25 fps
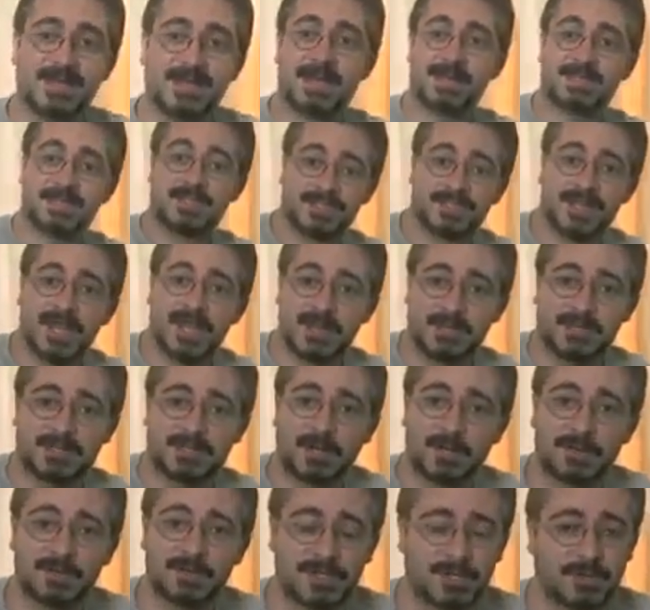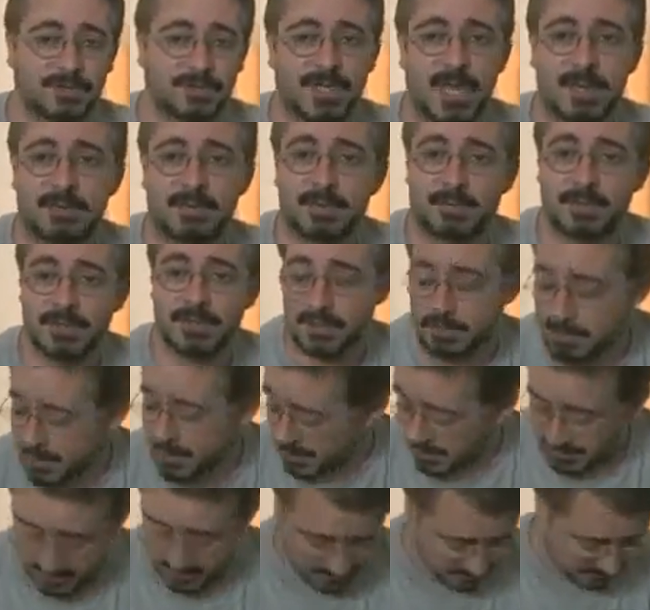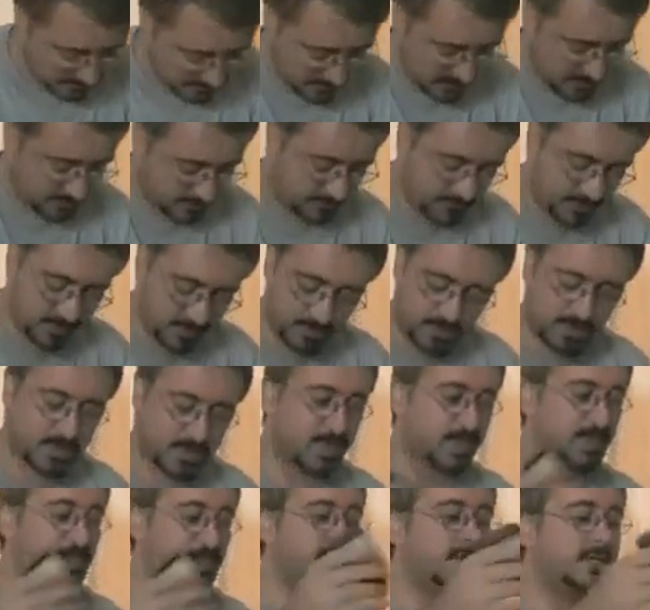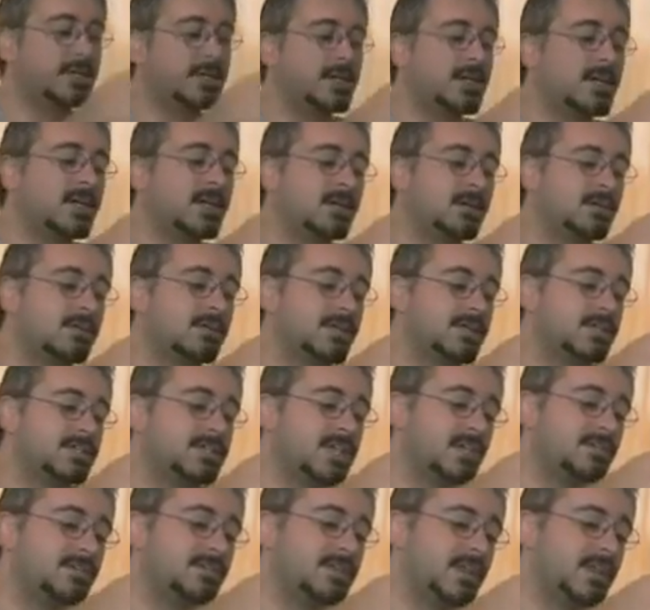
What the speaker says: That's a standard cold shoe adapter, which means if you want to take